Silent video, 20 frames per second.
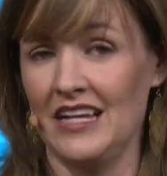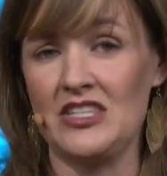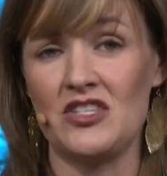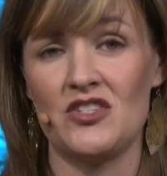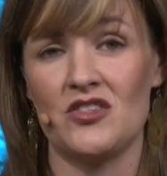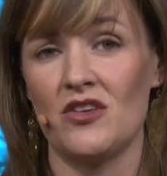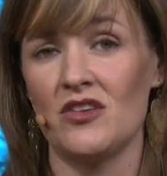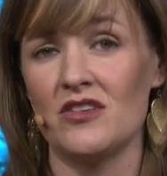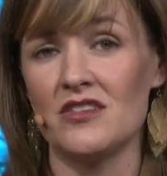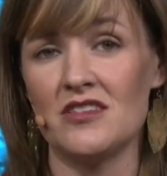
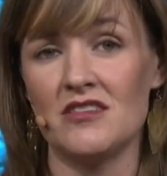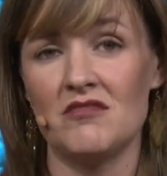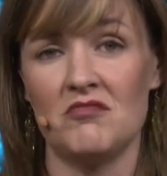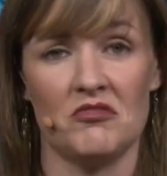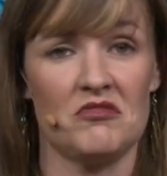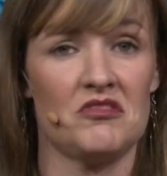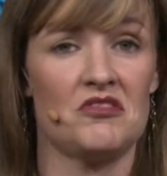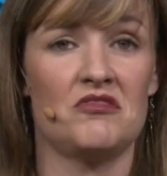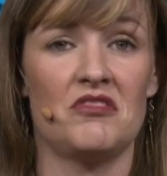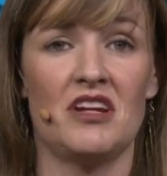
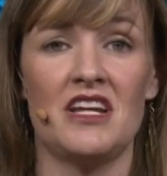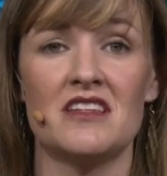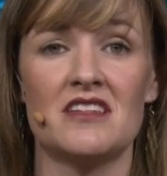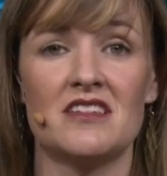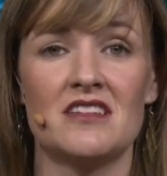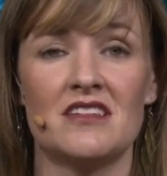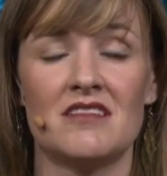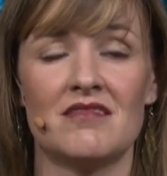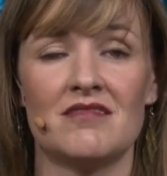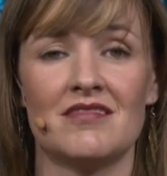uncertain, or
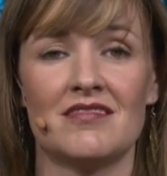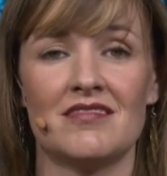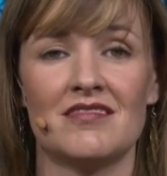stressed.